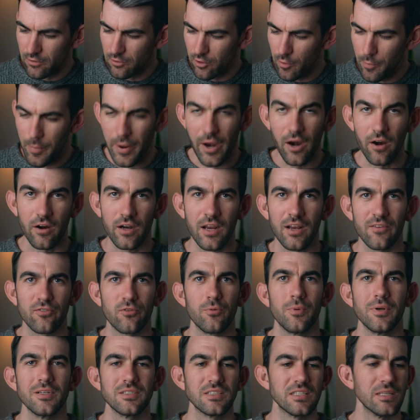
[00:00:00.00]
repair kit for
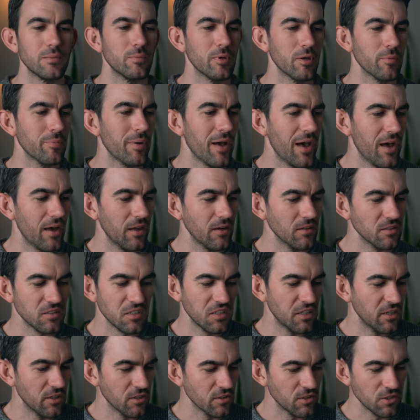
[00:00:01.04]
my sleeping pad is
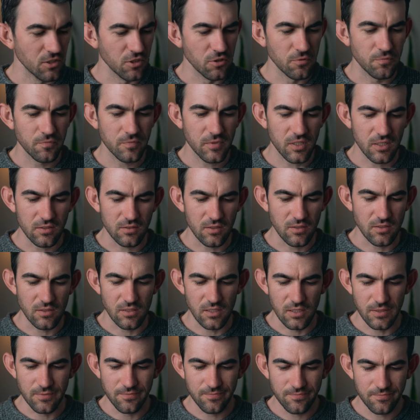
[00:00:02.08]
in here too. It's
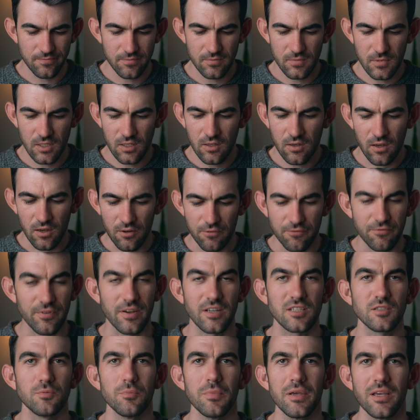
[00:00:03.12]
a, a
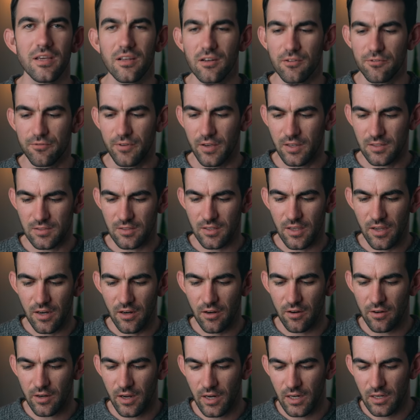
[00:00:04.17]
fix me and a fix
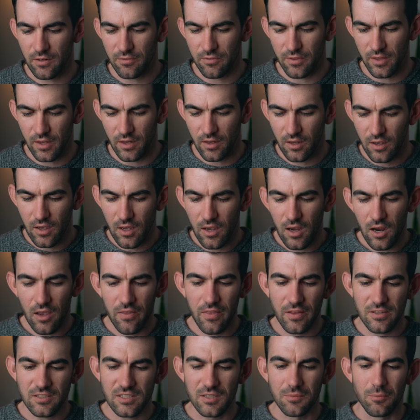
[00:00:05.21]
gear kind of thing. And
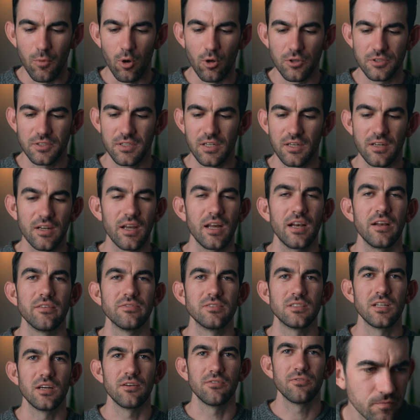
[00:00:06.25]
then some moleskin kind of
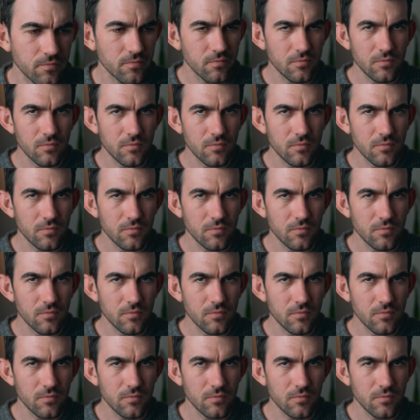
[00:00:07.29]
stuff.